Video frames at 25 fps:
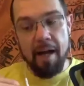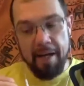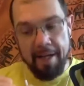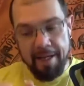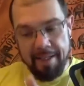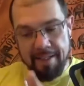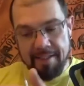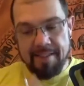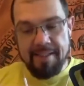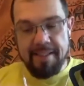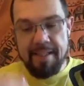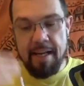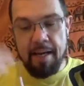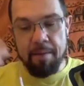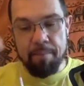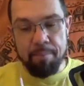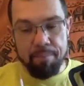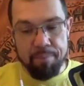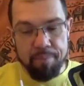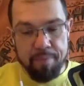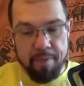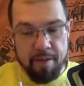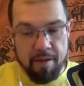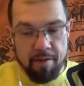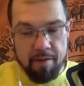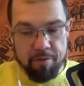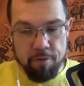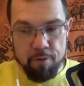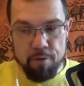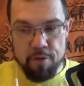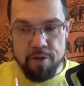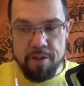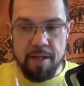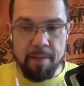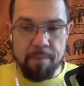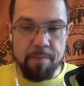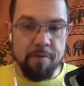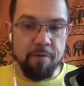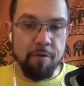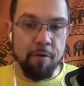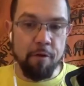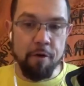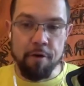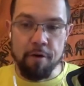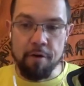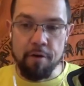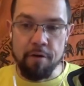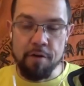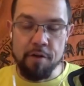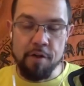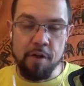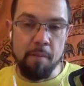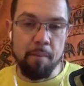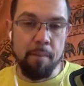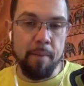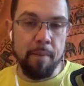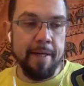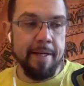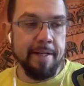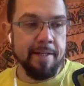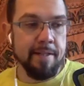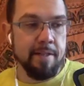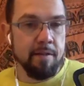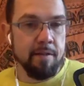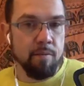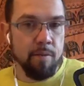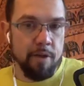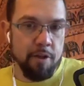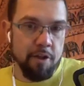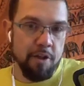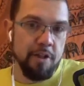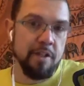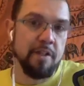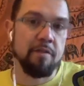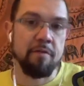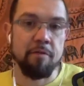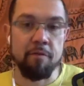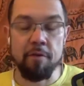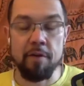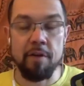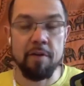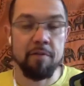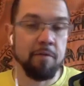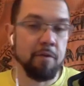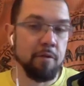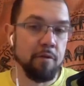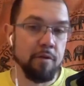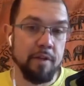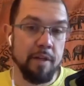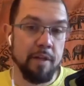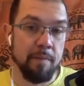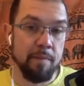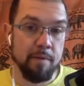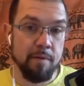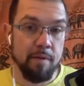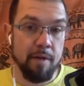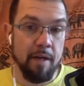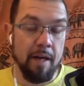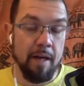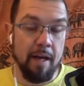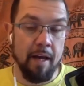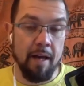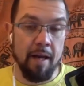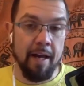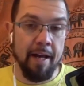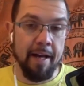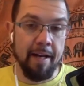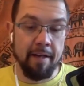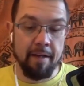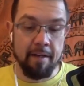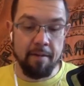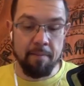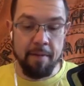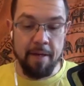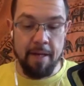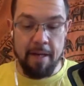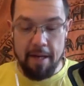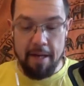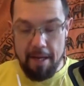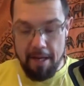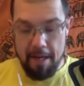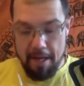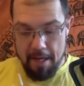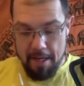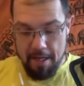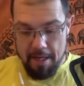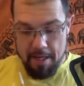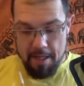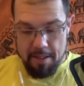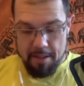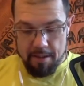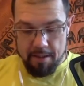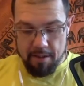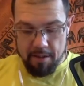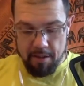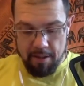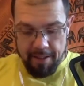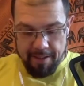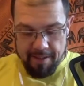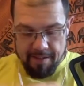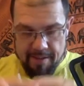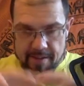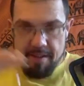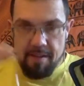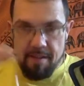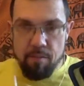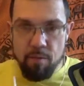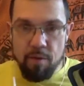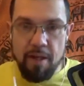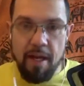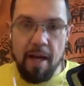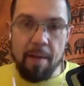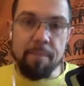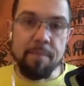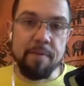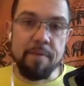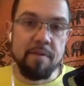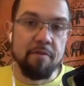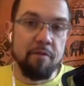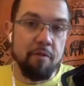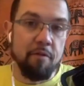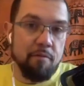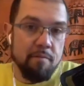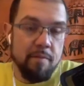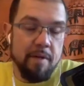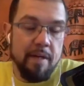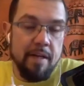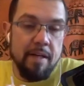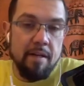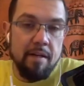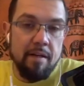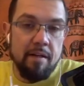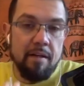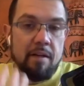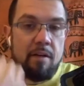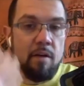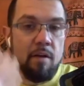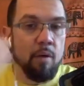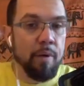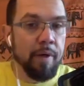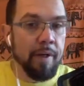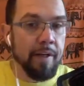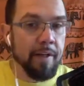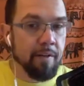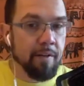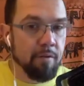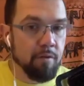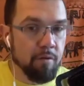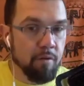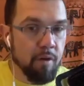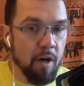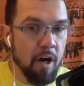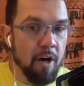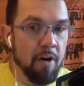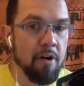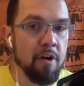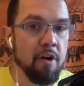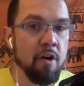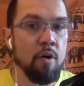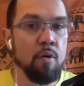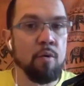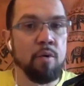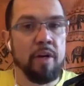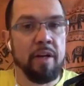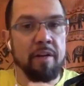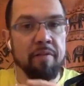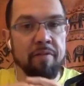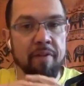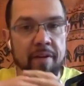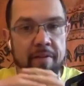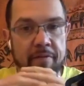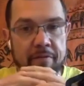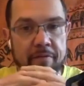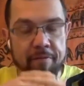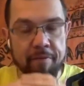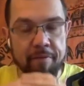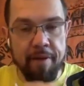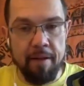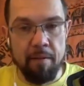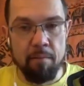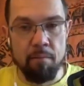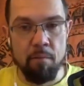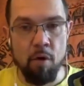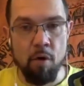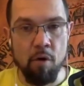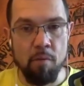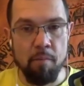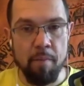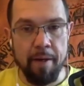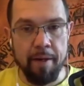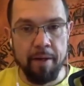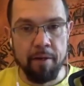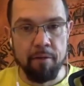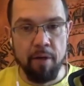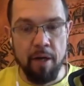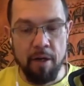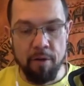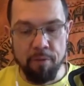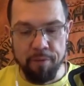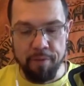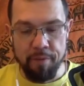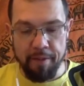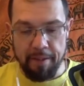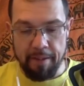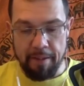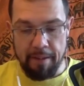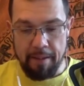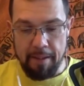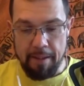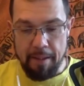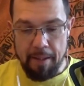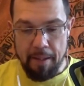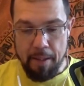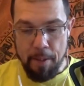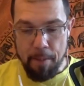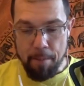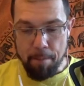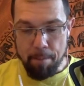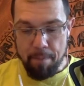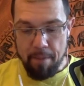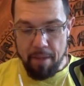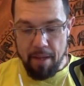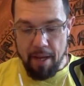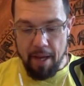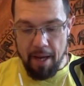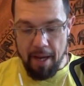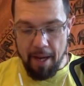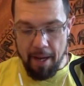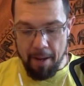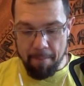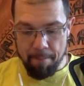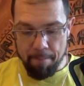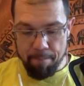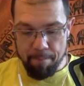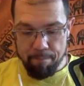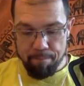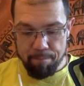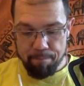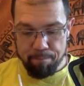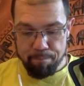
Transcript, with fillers: i can see i'm a few steps further in some places where she's a few steps ahead in me so let's see what happens for me going into the unknown if i feel more my grounding um,